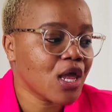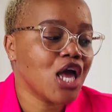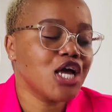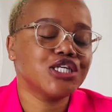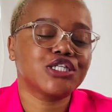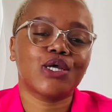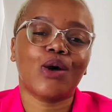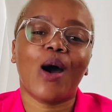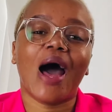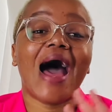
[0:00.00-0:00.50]

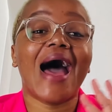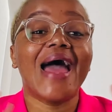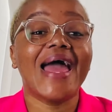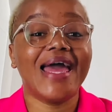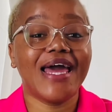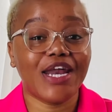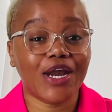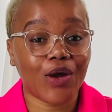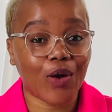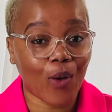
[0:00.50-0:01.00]
So I
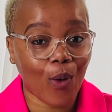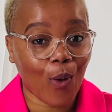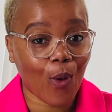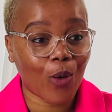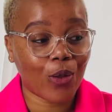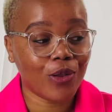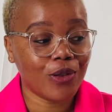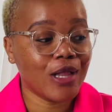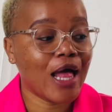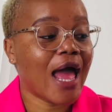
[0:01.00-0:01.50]
had a
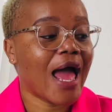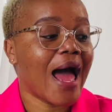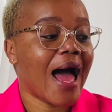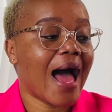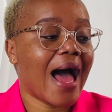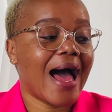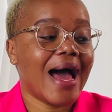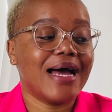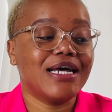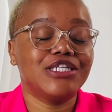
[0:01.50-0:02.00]
goal
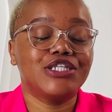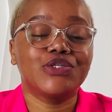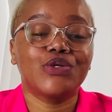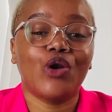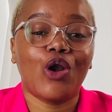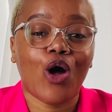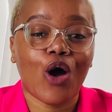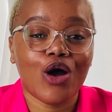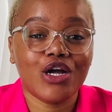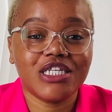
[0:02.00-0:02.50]
to
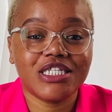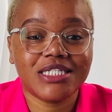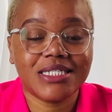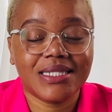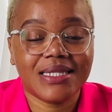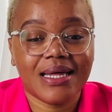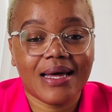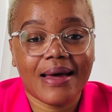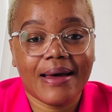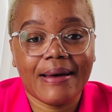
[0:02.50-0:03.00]
launch
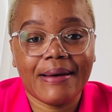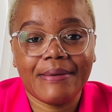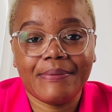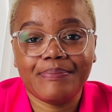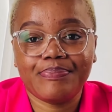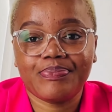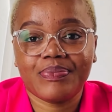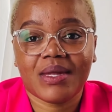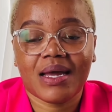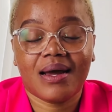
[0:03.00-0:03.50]

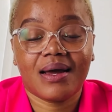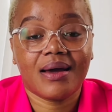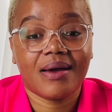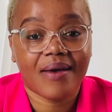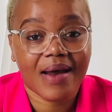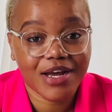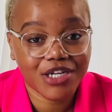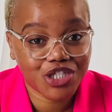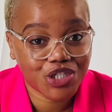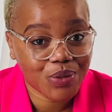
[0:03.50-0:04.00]
the
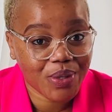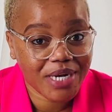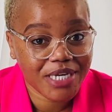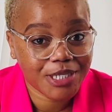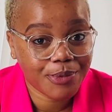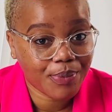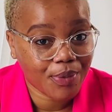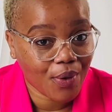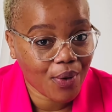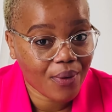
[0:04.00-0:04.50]

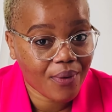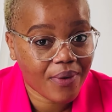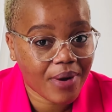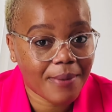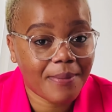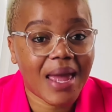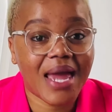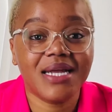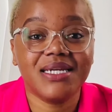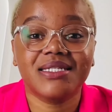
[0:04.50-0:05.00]
graduate
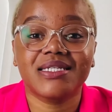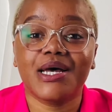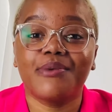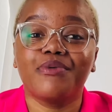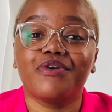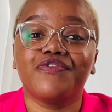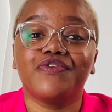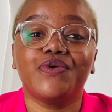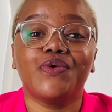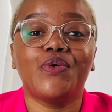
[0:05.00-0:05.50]
program, and some
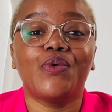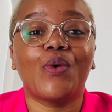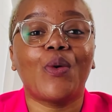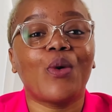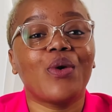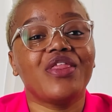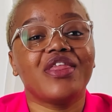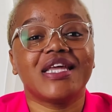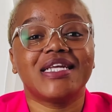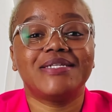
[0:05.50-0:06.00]
of you
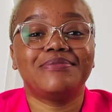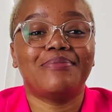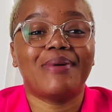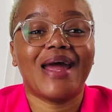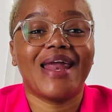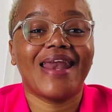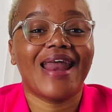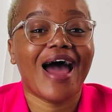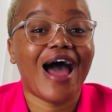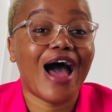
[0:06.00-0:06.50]
know that
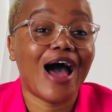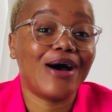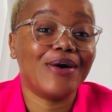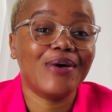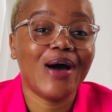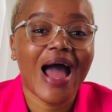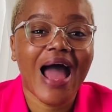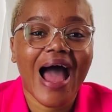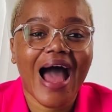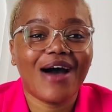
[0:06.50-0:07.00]
by now
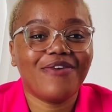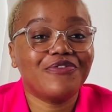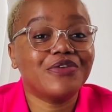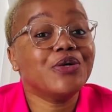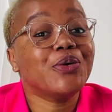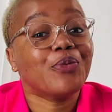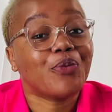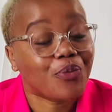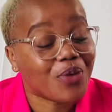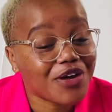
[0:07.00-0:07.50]

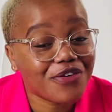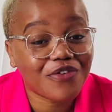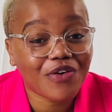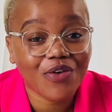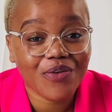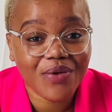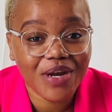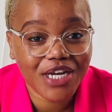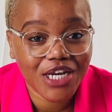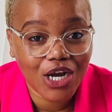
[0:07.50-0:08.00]
we've
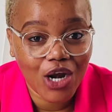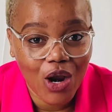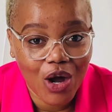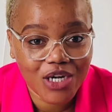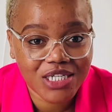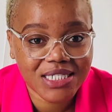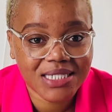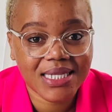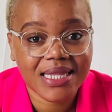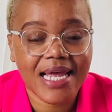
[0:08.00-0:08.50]
already
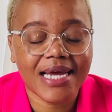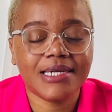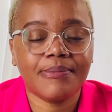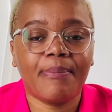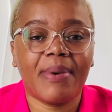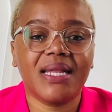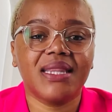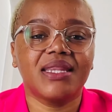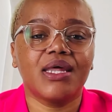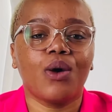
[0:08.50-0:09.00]
launched that,
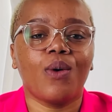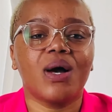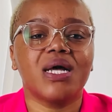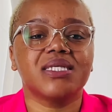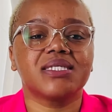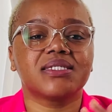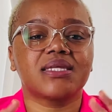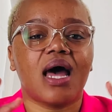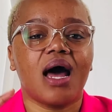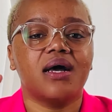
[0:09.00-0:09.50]
but there
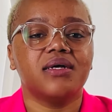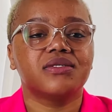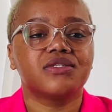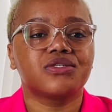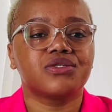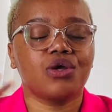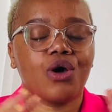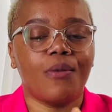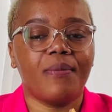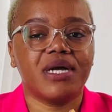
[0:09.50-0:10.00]
was
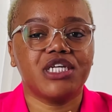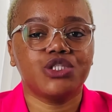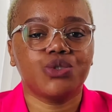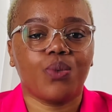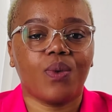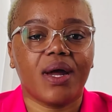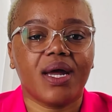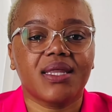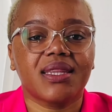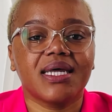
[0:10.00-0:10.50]
so much
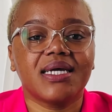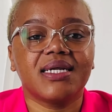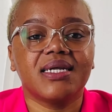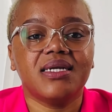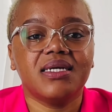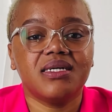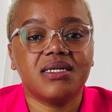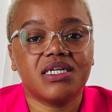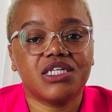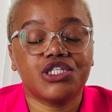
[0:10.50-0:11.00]
work that
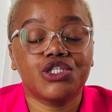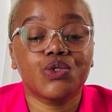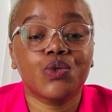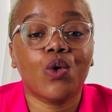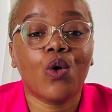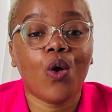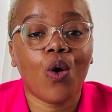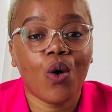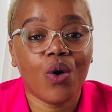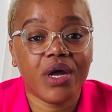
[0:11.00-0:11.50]
needed to
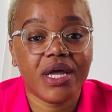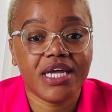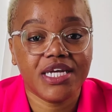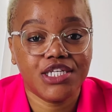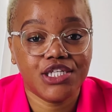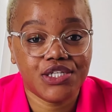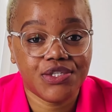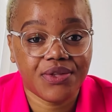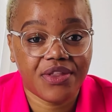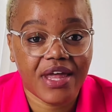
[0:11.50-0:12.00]
go
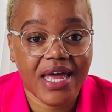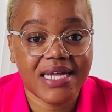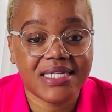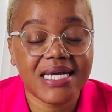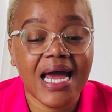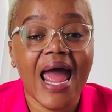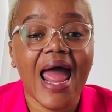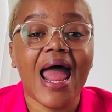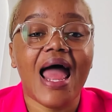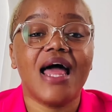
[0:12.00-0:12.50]
into that,
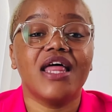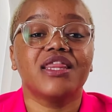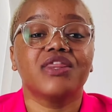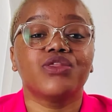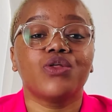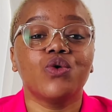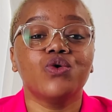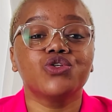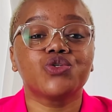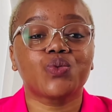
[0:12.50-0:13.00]
and
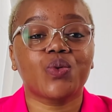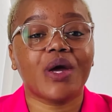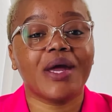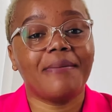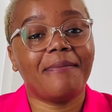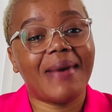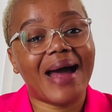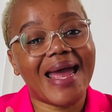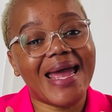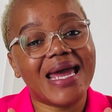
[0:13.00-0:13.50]
those were
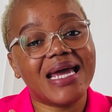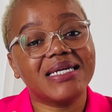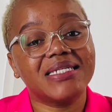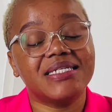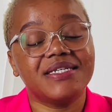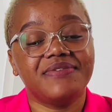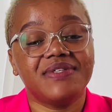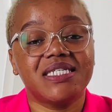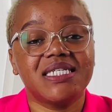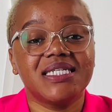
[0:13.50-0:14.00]
my
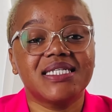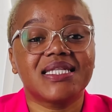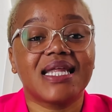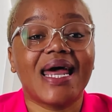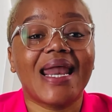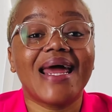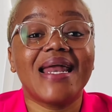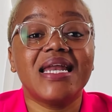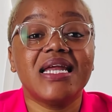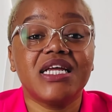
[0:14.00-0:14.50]
activities that
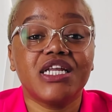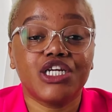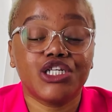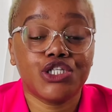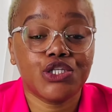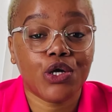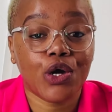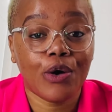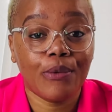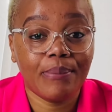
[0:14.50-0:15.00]
I needed
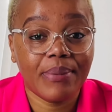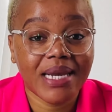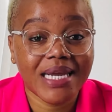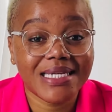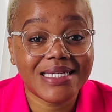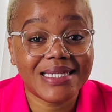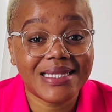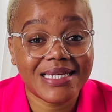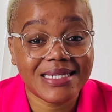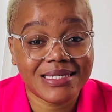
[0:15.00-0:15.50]
to
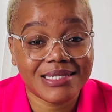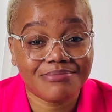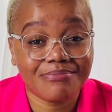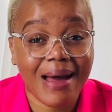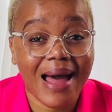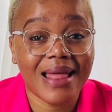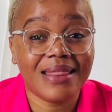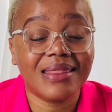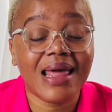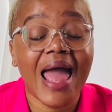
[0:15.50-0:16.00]
complete this
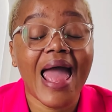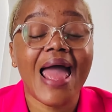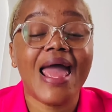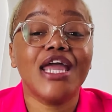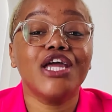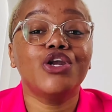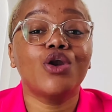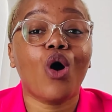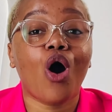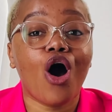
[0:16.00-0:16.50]
month
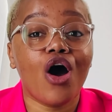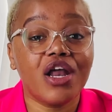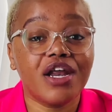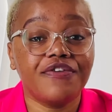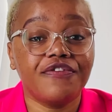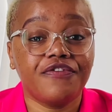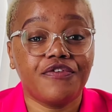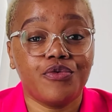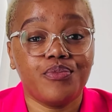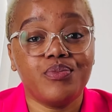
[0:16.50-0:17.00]
in order
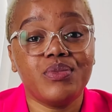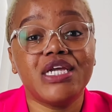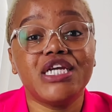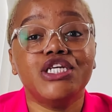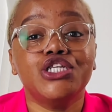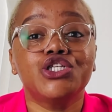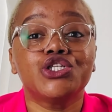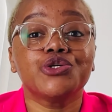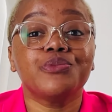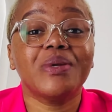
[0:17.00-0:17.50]
for me
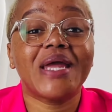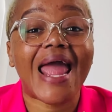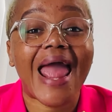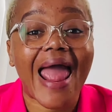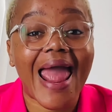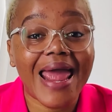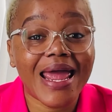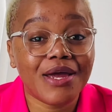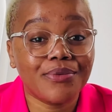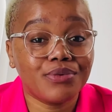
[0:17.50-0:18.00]
to be
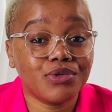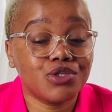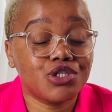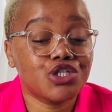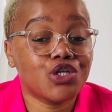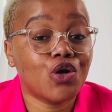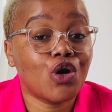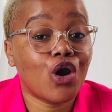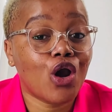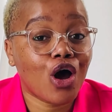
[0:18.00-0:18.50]
able
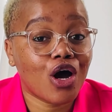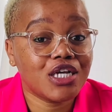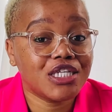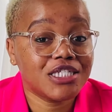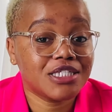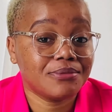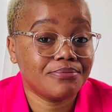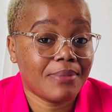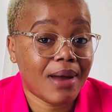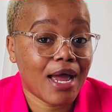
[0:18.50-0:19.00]
to
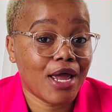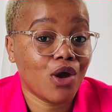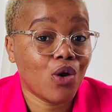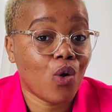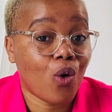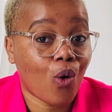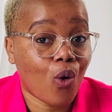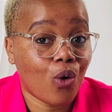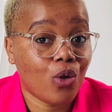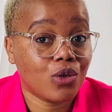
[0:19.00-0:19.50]
launch my
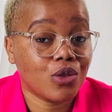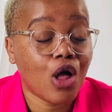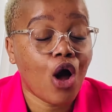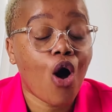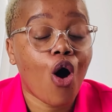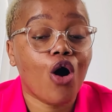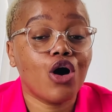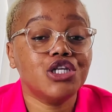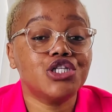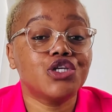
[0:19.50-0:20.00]
goal,
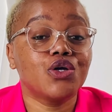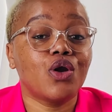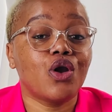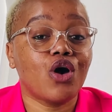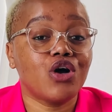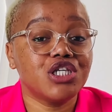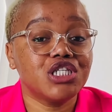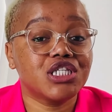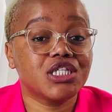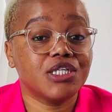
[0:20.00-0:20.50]
or to
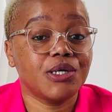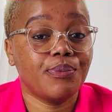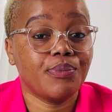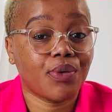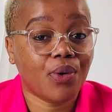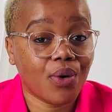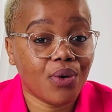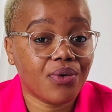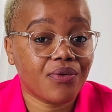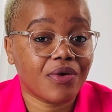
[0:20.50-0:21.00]
launch the
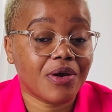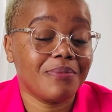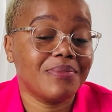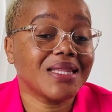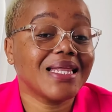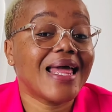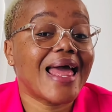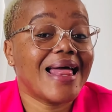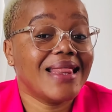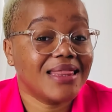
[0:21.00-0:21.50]

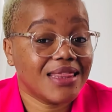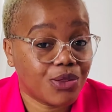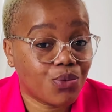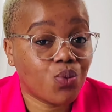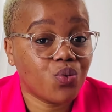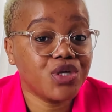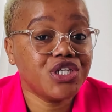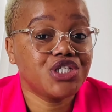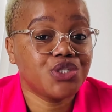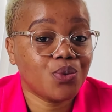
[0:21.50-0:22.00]
program, and
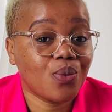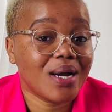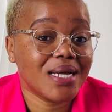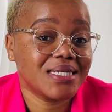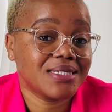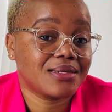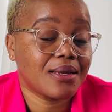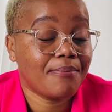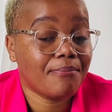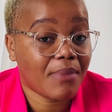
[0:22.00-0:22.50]
which
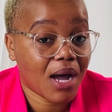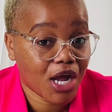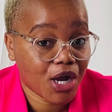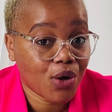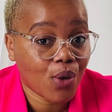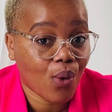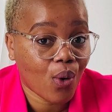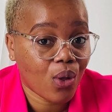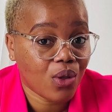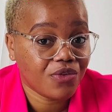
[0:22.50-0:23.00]
was my
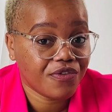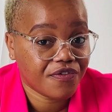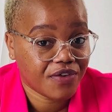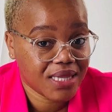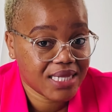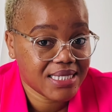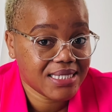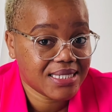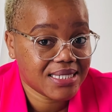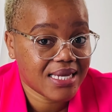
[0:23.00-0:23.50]
goal for
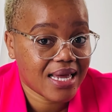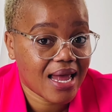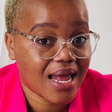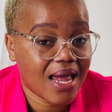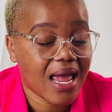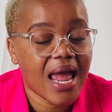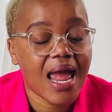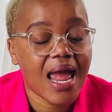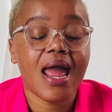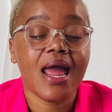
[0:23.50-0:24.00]
this year,
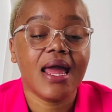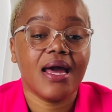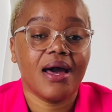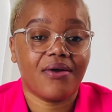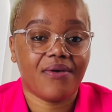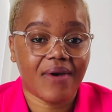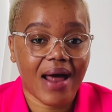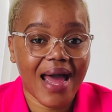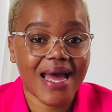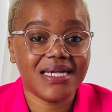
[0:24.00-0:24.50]

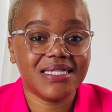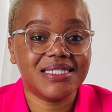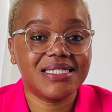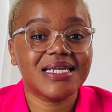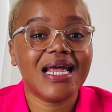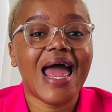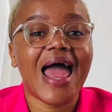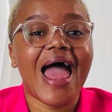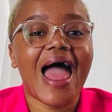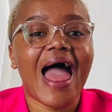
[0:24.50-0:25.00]
right?
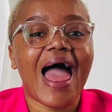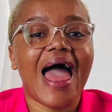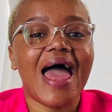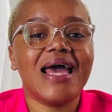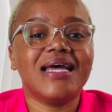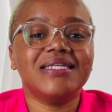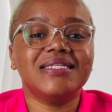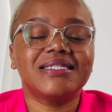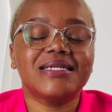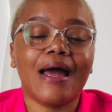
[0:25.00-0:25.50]

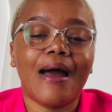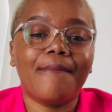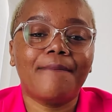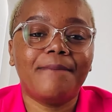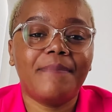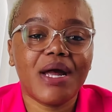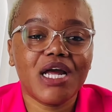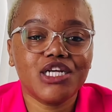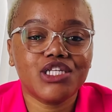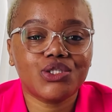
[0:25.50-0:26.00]
And
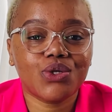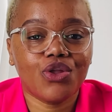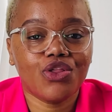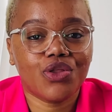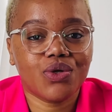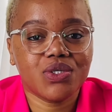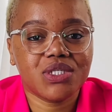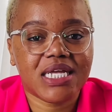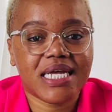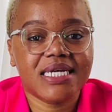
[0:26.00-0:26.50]
based on
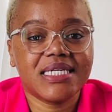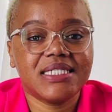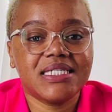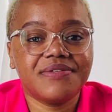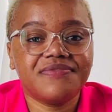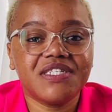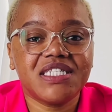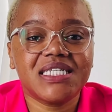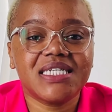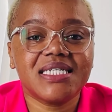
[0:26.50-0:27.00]
those
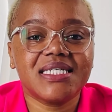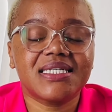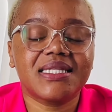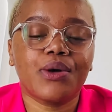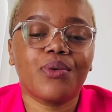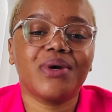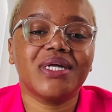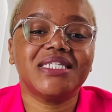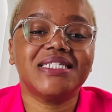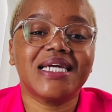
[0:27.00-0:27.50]
activities, there
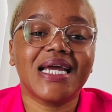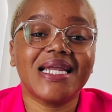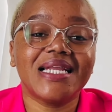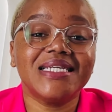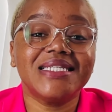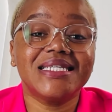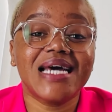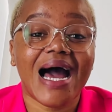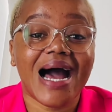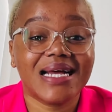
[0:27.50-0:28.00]
were
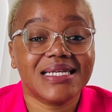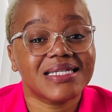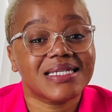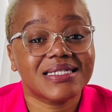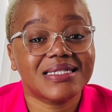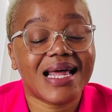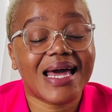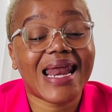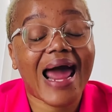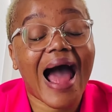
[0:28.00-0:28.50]
daily tasks
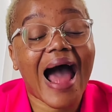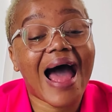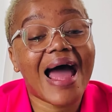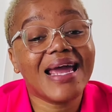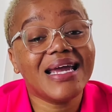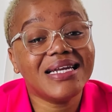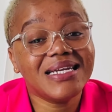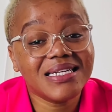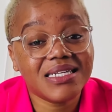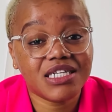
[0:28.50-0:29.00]
that I
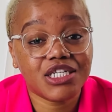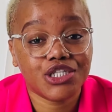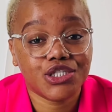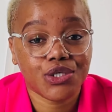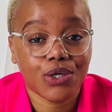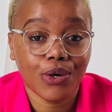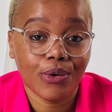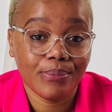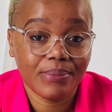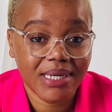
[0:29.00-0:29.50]
needed to
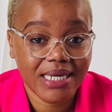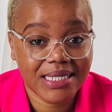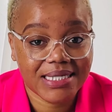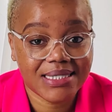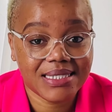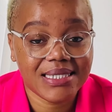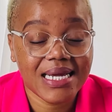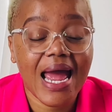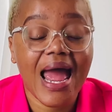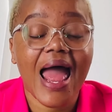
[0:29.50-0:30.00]

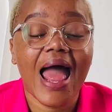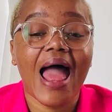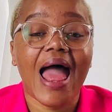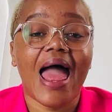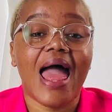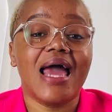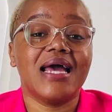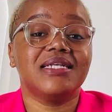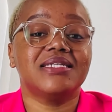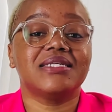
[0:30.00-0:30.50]
complete,
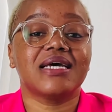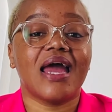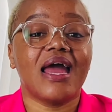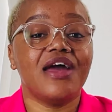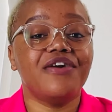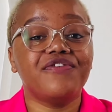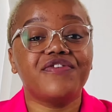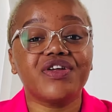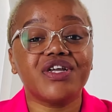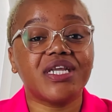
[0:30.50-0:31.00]
and
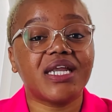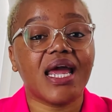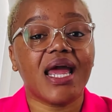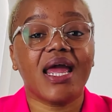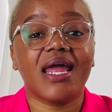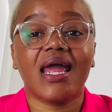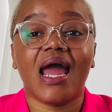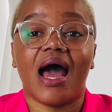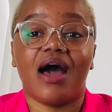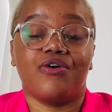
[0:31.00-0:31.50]
every
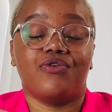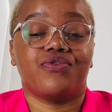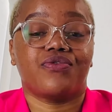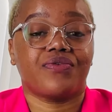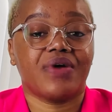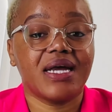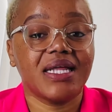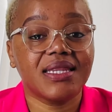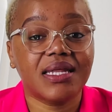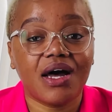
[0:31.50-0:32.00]
day I would
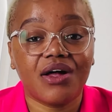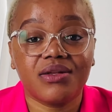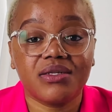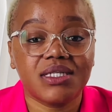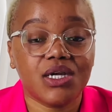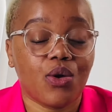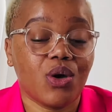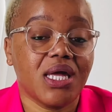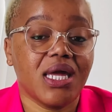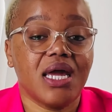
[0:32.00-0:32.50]
write
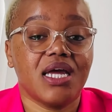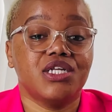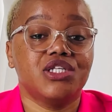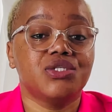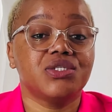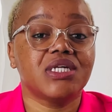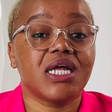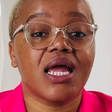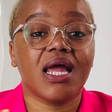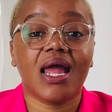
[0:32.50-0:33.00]
down, okay,
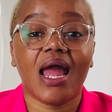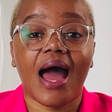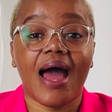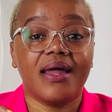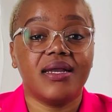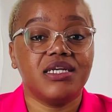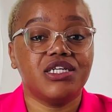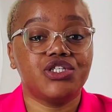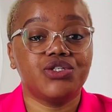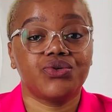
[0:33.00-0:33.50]
today I
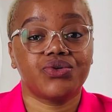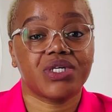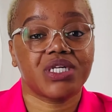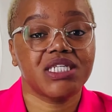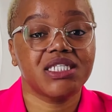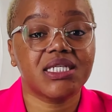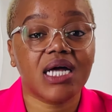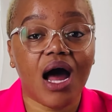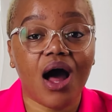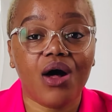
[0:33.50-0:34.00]
need to
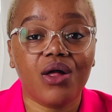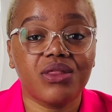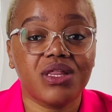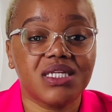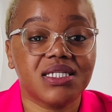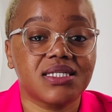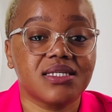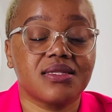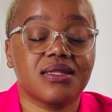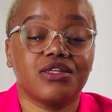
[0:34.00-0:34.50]
reach out
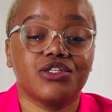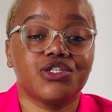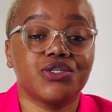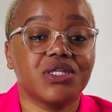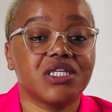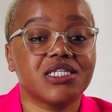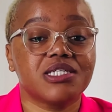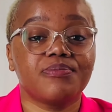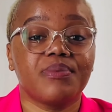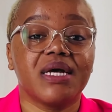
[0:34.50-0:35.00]
to
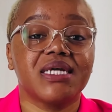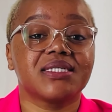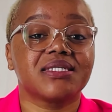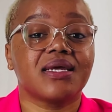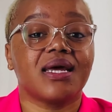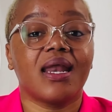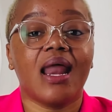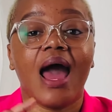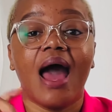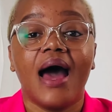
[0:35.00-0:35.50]
this
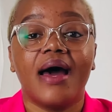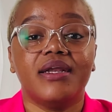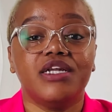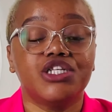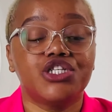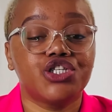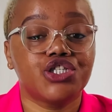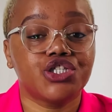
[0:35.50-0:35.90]
person, I need to